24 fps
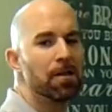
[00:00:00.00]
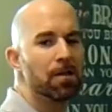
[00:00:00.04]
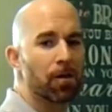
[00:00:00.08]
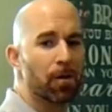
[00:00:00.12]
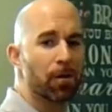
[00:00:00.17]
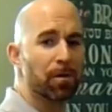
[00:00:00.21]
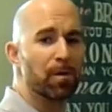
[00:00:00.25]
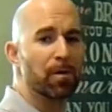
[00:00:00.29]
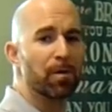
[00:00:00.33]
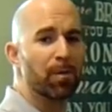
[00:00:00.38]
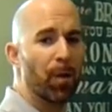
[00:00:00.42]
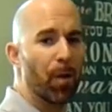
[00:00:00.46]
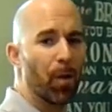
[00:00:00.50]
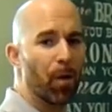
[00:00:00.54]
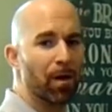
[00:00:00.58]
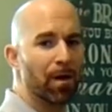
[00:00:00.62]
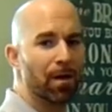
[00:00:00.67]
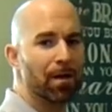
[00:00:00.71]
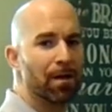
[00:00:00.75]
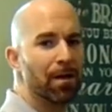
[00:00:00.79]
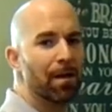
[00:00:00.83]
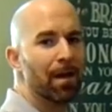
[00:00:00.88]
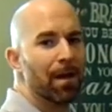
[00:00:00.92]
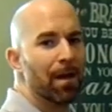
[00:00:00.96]
So it's
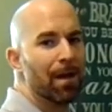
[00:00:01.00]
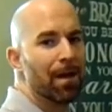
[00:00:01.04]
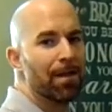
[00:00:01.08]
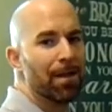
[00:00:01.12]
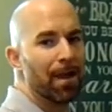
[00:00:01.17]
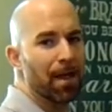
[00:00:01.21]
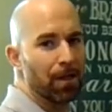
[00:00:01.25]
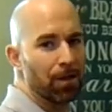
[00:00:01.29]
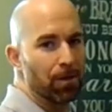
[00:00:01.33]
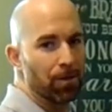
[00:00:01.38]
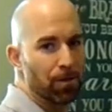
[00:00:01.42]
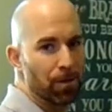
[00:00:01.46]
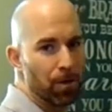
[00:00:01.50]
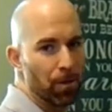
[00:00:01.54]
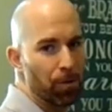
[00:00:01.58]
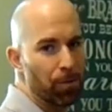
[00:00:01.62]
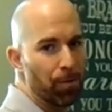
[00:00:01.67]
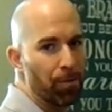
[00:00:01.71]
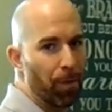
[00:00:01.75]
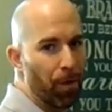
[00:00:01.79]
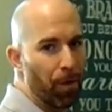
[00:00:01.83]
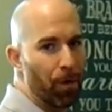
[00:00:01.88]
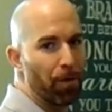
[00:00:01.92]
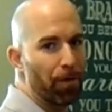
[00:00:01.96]
important that you do
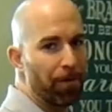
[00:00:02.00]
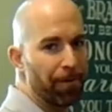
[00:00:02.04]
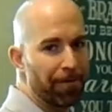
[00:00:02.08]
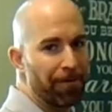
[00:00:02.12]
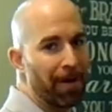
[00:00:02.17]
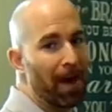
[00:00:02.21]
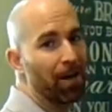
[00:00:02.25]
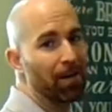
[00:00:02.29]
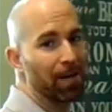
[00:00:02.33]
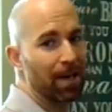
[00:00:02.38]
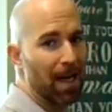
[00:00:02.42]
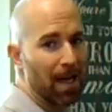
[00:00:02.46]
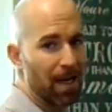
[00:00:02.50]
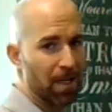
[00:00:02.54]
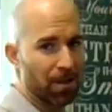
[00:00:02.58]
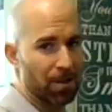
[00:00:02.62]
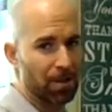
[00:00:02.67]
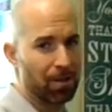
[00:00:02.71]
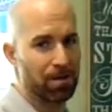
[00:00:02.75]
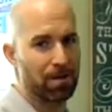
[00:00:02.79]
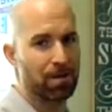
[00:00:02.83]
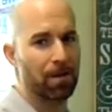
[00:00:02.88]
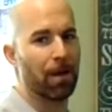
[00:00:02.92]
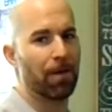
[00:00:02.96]
both
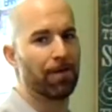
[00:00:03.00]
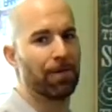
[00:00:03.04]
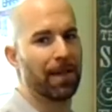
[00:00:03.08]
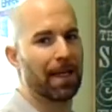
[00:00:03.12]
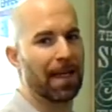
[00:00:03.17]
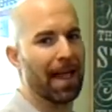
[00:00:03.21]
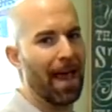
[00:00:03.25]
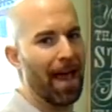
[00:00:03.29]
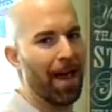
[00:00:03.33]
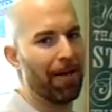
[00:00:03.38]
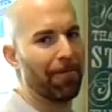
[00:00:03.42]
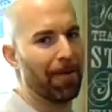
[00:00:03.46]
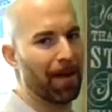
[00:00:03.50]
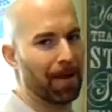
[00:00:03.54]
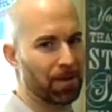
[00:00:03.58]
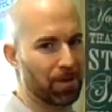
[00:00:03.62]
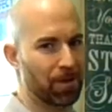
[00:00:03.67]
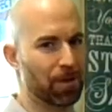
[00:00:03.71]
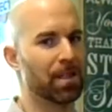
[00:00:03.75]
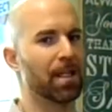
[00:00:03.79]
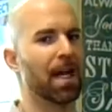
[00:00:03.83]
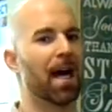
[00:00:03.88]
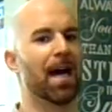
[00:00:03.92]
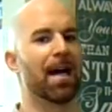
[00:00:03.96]
variations of the calf
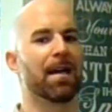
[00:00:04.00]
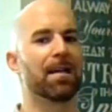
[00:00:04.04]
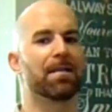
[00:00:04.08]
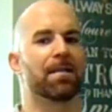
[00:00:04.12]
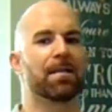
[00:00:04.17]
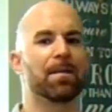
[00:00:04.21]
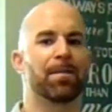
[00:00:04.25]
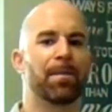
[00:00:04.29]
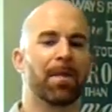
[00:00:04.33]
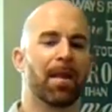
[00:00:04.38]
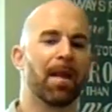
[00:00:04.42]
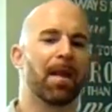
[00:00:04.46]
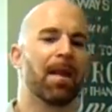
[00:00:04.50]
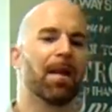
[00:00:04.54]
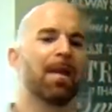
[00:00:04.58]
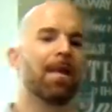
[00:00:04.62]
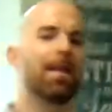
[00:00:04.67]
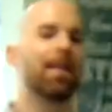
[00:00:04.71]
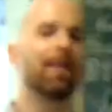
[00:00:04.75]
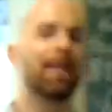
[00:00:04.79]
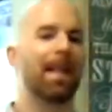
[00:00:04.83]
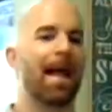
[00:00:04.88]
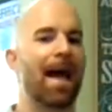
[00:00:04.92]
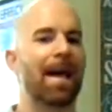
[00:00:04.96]
exercise.
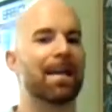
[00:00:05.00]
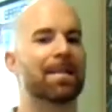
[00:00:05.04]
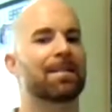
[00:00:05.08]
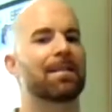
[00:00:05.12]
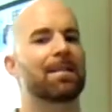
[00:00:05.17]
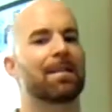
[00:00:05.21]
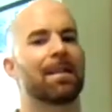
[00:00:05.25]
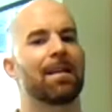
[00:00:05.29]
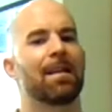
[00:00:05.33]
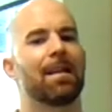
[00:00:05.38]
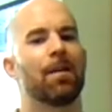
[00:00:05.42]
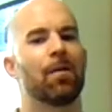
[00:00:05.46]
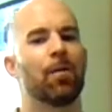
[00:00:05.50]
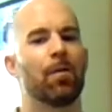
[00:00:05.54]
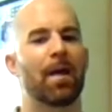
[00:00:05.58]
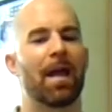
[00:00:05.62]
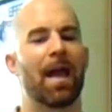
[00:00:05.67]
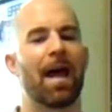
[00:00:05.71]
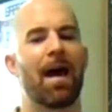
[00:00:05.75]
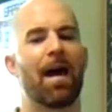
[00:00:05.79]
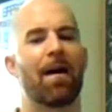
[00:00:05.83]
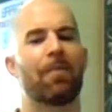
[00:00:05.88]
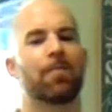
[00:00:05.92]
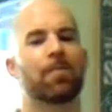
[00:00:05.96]
Lastly, we
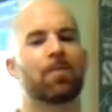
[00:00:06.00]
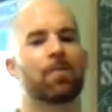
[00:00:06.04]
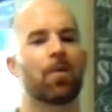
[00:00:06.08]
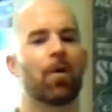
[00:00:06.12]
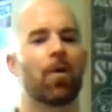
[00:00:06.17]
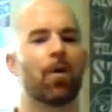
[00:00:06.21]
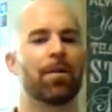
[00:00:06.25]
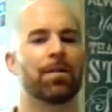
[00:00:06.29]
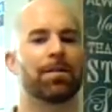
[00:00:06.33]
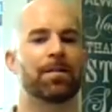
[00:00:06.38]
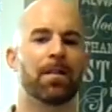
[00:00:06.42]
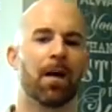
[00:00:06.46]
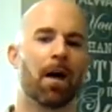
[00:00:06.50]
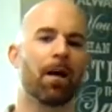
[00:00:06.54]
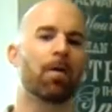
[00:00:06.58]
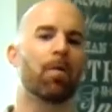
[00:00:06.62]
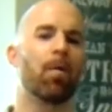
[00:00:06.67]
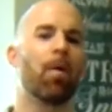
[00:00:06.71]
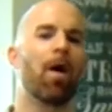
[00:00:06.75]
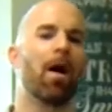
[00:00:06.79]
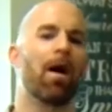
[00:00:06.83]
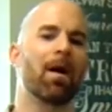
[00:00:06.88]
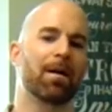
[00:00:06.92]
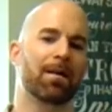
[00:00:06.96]
have what's called duck
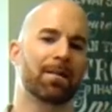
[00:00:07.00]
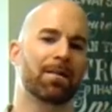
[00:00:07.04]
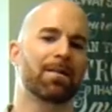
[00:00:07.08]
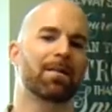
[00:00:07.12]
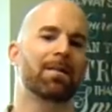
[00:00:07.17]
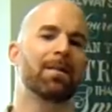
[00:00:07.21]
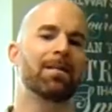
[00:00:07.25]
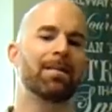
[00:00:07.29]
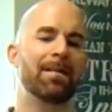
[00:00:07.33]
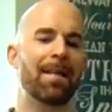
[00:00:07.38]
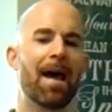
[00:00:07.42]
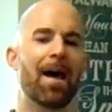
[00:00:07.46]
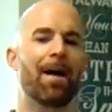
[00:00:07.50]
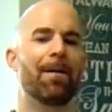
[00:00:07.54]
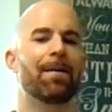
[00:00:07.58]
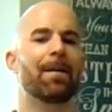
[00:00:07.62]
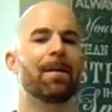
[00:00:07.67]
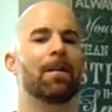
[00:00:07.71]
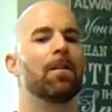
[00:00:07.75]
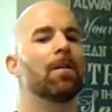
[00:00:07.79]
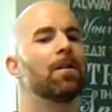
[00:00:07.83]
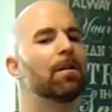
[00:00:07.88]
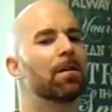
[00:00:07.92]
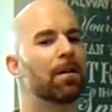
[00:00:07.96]
walks. Now they
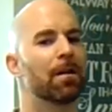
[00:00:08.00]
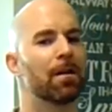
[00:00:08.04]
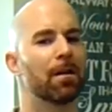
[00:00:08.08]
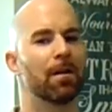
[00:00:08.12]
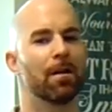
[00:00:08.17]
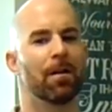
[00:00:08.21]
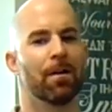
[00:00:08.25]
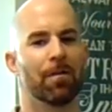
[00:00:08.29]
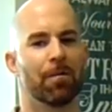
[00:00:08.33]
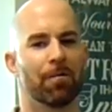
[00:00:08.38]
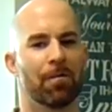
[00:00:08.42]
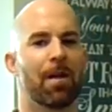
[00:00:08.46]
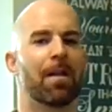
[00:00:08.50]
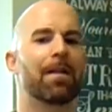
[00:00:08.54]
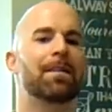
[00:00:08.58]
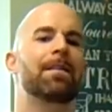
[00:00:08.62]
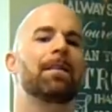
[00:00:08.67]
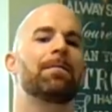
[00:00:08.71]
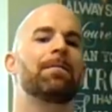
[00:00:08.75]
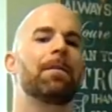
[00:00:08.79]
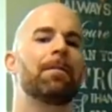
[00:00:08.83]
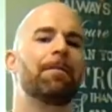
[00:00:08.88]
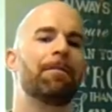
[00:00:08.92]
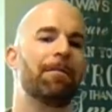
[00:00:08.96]
look
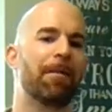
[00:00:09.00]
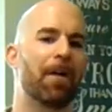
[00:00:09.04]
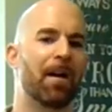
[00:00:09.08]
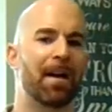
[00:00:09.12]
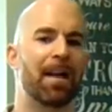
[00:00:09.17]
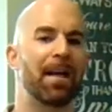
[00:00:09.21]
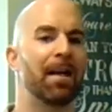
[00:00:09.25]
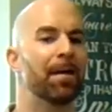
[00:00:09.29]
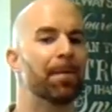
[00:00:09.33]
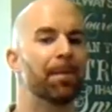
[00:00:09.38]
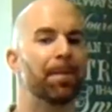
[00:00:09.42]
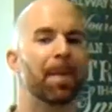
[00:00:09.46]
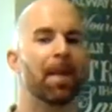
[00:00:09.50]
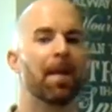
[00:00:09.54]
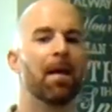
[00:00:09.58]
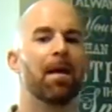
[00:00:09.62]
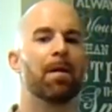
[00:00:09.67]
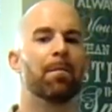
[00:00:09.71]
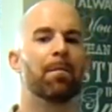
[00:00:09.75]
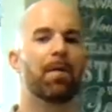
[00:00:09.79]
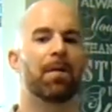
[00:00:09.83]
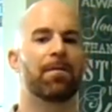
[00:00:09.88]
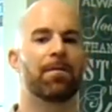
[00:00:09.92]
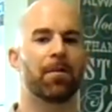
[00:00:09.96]
relatively funny,
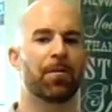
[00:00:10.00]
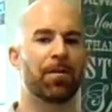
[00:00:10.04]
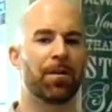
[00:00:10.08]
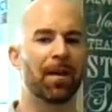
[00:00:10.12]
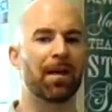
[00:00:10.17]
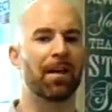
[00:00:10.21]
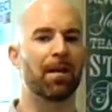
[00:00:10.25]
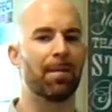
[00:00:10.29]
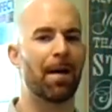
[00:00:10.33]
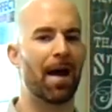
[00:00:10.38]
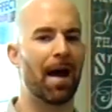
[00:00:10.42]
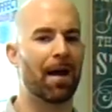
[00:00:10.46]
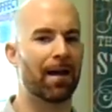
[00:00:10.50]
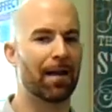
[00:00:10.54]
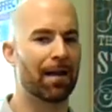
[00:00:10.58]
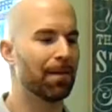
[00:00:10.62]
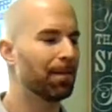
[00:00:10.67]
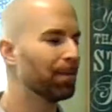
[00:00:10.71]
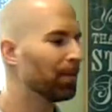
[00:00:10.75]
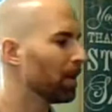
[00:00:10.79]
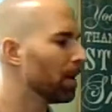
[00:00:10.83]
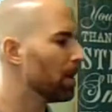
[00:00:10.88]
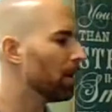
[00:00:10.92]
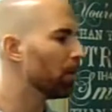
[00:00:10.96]
but if you think about
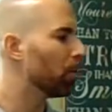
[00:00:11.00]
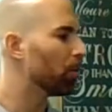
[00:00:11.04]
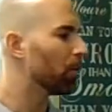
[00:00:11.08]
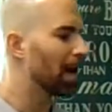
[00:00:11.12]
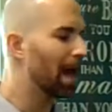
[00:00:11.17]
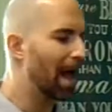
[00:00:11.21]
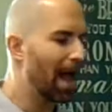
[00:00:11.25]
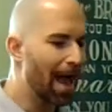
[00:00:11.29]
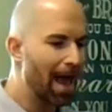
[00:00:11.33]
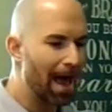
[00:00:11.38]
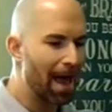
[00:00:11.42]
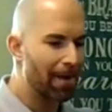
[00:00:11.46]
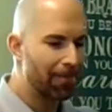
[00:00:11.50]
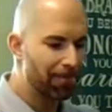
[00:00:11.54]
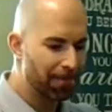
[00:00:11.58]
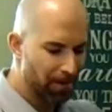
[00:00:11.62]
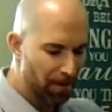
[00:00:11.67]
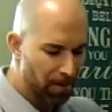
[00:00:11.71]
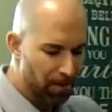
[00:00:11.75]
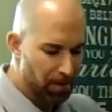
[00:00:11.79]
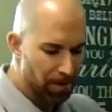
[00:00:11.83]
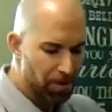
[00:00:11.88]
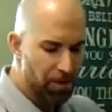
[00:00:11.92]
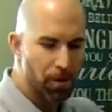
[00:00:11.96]
it, we have
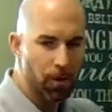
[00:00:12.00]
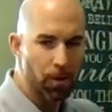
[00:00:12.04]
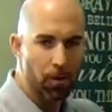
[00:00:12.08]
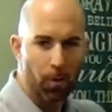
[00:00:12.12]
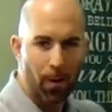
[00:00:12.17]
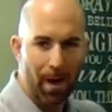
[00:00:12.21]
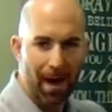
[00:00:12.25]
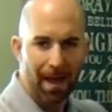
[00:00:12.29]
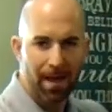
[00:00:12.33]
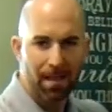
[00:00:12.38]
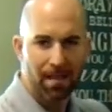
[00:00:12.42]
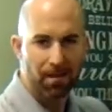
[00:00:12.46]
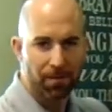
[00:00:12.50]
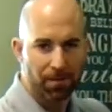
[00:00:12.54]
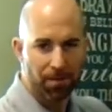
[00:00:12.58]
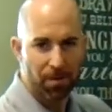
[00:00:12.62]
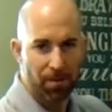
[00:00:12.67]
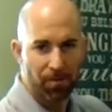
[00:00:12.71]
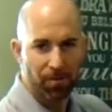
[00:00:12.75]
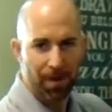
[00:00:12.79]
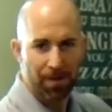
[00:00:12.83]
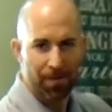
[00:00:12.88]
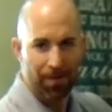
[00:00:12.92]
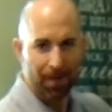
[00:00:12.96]
two ways of
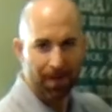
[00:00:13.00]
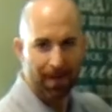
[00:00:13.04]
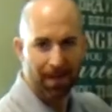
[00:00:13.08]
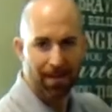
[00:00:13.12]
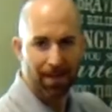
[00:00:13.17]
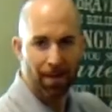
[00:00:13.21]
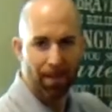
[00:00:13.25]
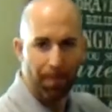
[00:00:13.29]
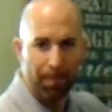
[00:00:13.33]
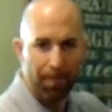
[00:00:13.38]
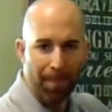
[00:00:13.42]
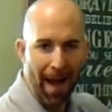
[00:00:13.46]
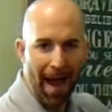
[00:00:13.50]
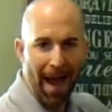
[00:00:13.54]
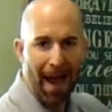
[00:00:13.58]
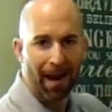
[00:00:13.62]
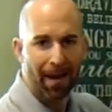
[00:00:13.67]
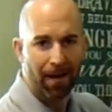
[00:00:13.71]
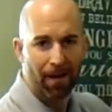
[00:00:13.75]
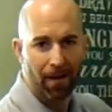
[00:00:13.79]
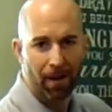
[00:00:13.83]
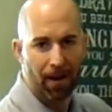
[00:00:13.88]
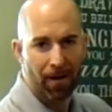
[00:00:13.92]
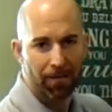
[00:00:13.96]
strengthening the
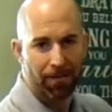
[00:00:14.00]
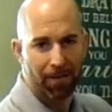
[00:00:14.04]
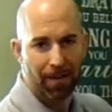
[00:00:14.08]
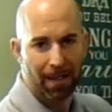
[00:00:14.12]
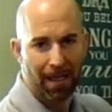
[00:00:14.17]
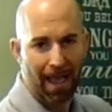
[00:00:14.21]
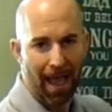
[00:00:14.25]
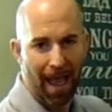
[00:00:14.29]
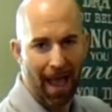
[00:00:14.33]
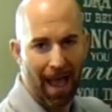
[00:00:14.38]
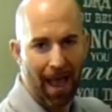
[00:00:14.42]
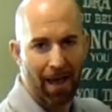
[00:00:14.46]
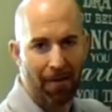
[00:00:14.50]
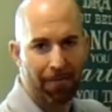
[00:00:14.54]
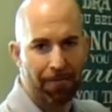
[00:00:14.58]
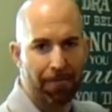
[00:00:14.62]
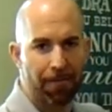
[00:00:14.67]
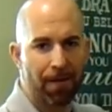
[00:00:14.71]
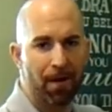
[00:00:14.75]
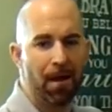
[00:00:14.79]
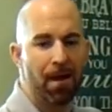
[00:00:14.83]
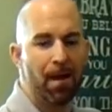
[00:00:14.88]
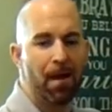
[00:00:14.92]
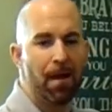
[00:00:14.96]
back of the calf,
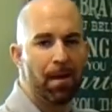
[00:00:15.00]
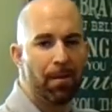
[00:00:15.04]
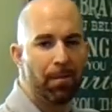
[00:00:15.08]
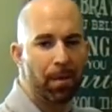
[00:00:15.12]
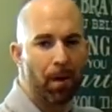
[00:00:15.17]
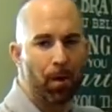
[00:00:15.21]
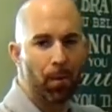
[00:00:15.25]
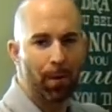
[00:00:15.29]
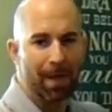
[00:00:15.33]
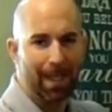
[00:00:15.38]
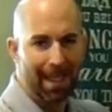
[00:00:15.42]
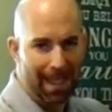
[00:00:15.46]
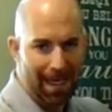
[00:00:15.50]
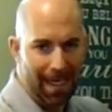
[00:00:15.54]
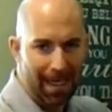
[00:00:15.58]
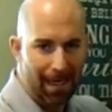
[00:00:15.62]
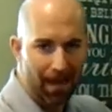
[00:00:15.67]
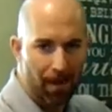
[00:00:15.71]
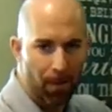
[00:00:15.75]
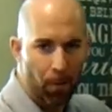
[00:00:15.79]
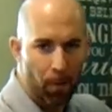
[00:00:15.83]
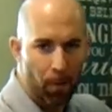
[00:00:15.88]
but we need